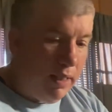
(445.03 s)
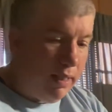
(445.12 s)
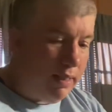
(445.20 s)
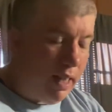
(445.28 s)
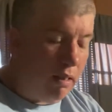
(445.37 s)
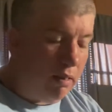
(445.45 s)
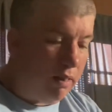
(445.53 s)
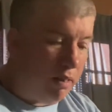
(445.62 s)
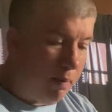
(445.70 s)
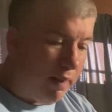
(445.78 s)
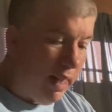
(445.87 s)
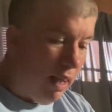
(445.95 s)
center. It's
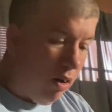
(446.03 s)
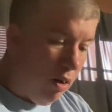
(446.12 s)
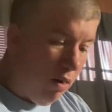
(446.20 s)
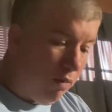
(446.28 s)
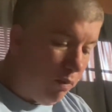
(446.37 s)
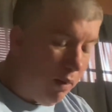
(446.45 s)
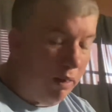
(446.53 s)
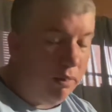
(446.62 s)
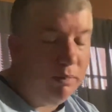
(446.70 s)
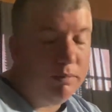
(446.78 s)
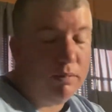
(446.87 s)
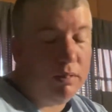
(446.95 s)
my day off. Well,
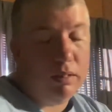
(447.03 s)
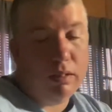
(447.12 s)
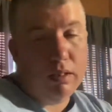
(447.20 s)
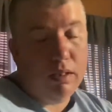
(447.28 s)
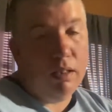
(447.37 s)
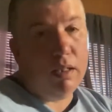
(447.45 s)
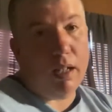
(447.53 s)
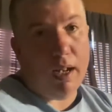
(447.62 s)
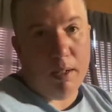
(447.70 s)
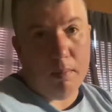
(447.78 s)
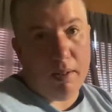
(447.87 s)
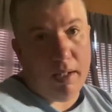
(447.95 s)

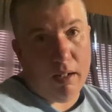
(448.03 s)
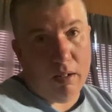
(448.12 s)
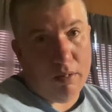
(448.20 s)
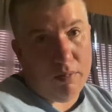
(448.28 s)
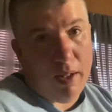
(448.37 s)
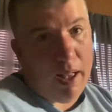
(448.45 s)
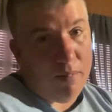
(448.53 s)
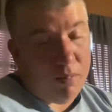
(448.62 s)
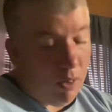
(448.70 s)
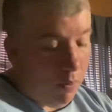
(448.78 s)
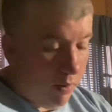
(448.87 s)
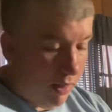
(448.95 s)
kind of my day off. I have to
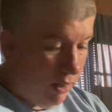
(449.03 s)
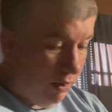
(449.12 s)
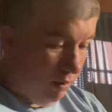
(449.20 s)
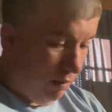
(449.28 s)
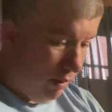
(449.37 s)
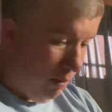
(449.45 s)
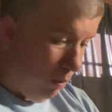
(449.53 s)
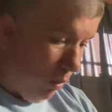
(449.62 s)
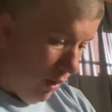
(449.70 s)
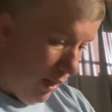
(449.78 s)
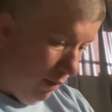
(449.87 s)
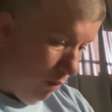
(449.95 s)
go in the
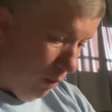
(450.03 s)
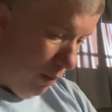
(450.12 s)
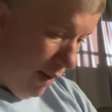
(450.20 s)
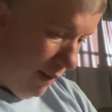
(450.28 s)
morning for about